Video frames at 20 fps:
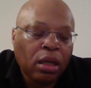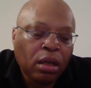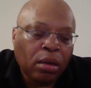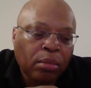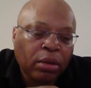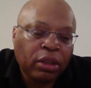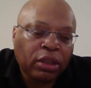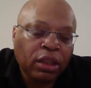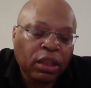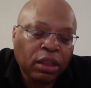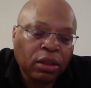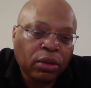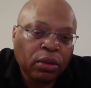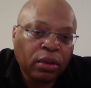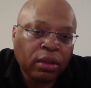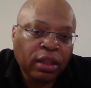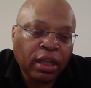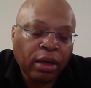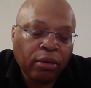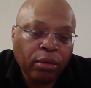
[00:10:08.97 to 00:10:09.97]
But she
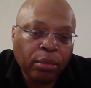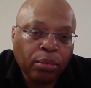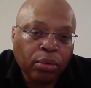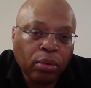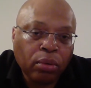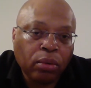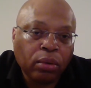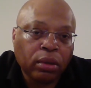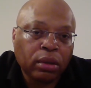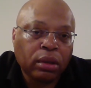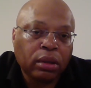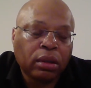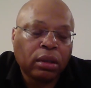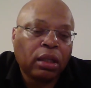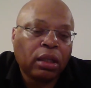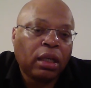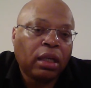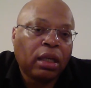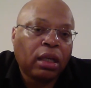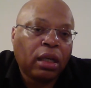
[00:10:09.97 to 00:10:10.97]
took that report,
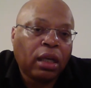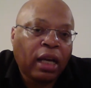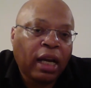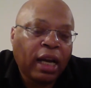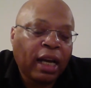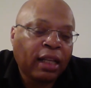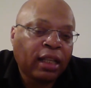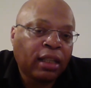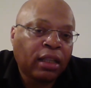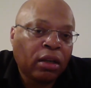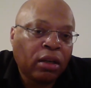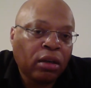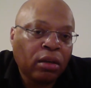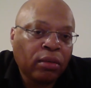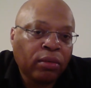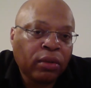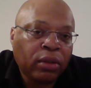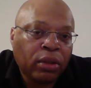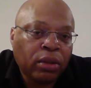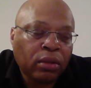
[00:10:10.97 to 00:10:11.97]
handed it
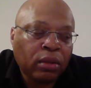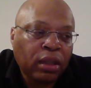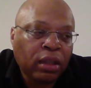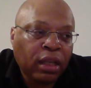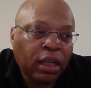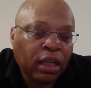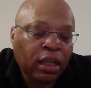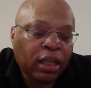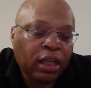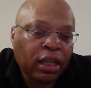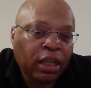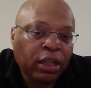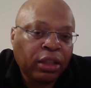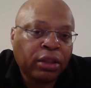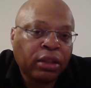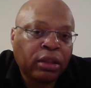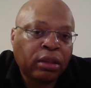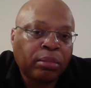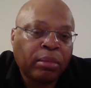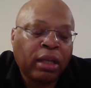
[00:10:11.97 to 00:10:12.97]
over to the
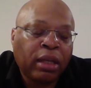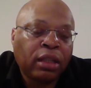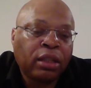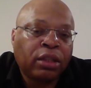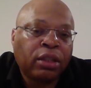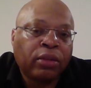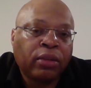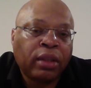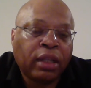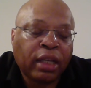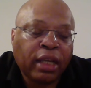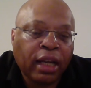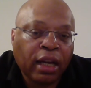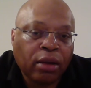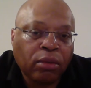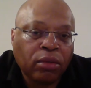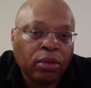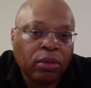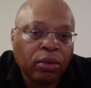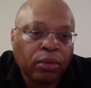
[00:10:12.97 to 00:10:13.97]
allocations manager in the
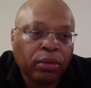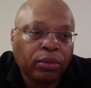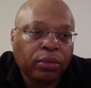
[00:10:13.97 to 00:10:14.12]
council,